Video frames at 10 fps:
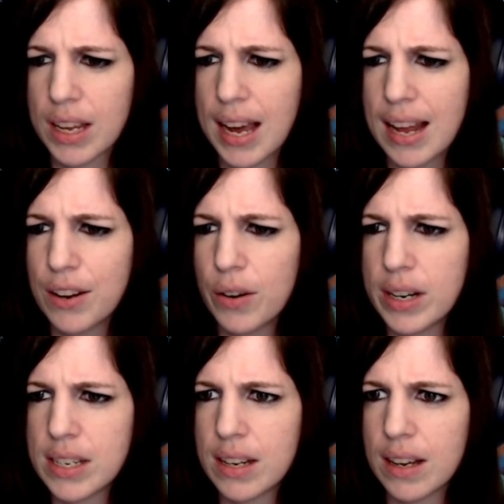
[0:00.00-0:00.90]
I had no
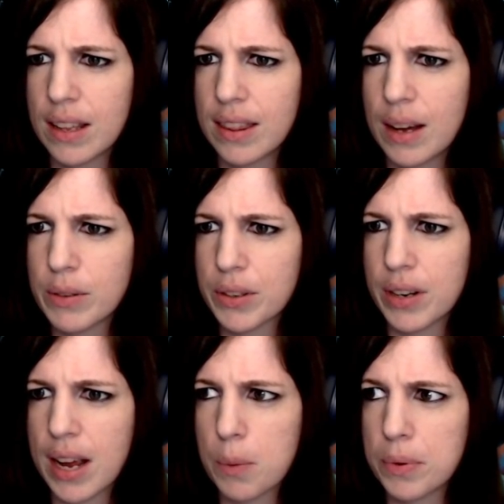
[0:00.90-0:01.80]
idea that was going to
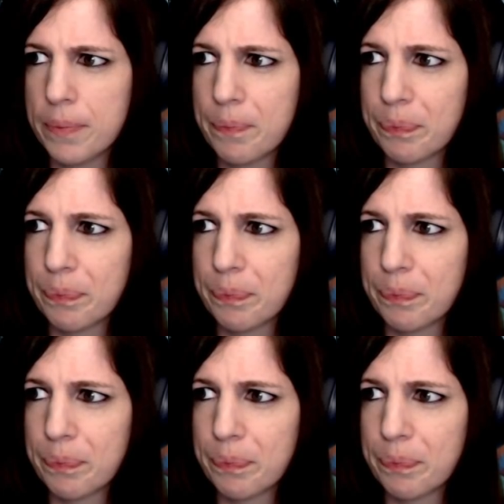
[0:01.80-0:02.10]
happen.